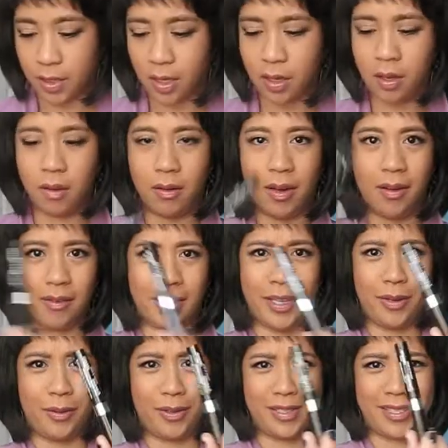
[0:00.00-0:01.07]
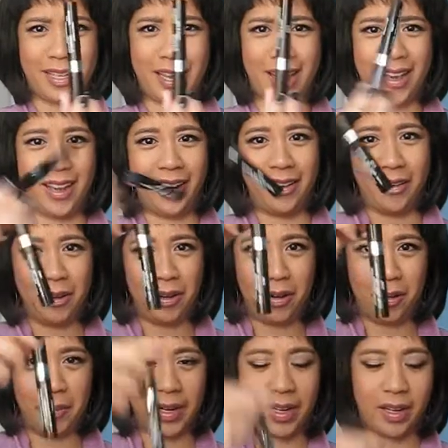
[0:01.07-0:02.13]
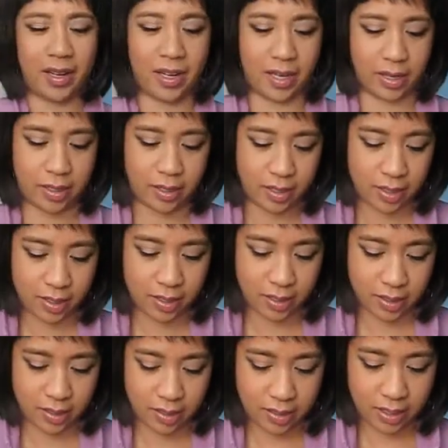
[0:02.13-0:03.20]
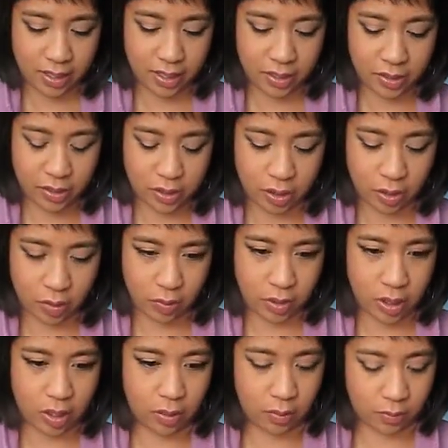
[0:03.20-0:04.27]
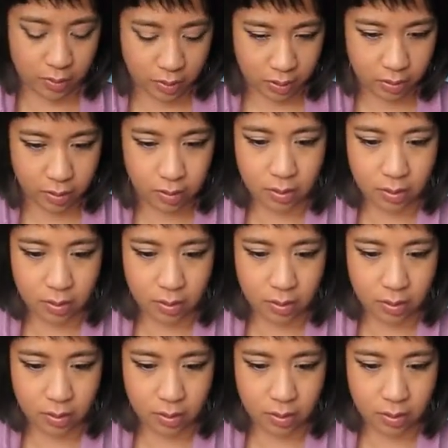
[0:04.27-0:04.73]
Oh, how cute is that? Oh my god. That is so cute.